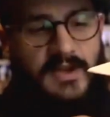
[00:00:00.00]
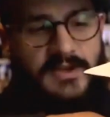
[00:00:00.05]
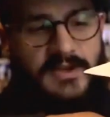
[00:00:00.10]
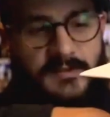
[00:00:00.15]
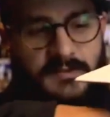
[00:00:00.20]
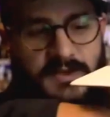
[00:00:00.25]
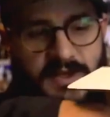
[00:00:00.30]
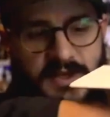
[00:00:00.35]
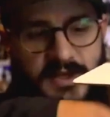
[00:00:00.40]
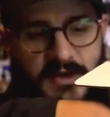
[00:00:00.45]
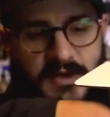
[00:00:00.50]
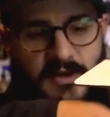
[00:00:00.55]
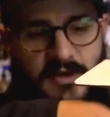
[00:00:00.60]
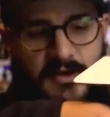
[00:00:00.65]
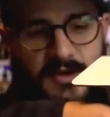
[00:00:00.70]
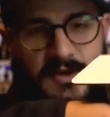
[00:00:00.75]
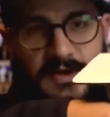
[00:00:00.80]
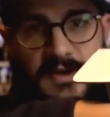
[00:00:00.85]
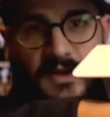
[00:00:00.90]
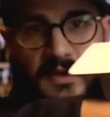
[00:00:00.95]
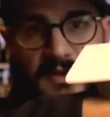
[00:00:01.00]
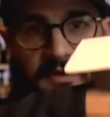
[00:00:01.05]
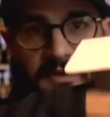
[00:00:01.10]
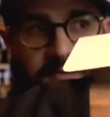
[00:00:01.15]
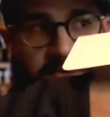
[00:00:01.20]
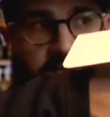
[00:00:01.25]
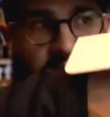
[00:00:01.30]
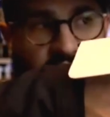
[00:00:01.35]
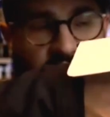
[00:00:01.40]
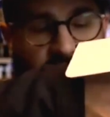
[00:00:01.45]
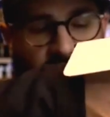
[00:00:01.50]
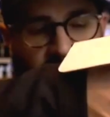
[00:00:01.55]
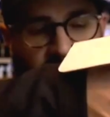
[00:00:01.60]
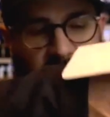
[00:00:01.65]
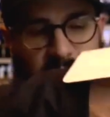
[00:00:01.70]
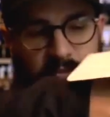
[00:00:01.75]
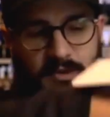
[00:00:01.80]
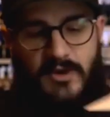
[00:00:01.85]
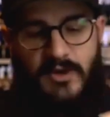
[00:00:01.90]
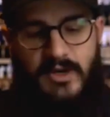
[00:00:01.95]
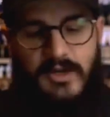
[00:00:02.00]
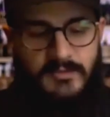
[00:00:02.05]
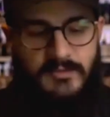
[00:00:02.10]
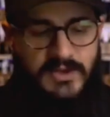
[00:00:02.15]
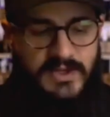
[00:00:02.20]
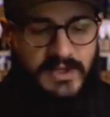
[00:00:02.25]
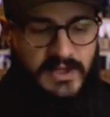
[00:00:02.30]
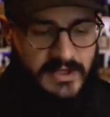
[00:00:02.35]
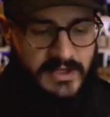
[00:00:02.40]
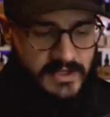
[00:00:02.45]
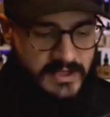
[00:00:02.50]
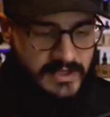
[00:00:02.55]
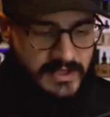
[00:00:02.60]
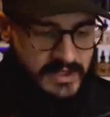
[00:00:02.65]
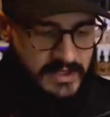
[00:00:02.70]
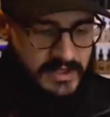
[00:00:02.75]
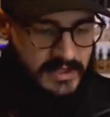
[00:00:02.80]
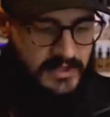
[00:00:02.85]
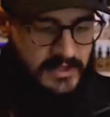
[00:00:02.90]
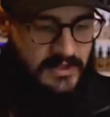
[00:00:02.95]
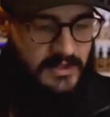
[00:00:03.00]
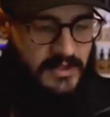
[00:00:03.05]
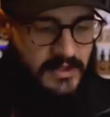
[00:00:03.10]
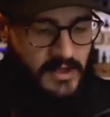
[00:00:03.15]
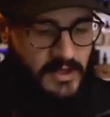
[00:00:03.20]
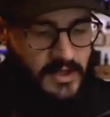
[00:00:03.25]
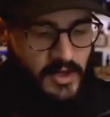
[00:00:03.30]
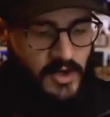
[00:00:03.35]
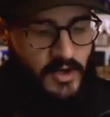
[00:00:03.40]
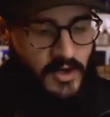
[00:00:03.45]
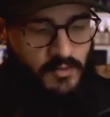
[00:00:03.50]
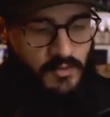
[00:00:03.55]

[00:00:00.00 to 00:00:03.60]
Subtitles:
sticker, this awesome tissue paper, and I'm just going to dig in real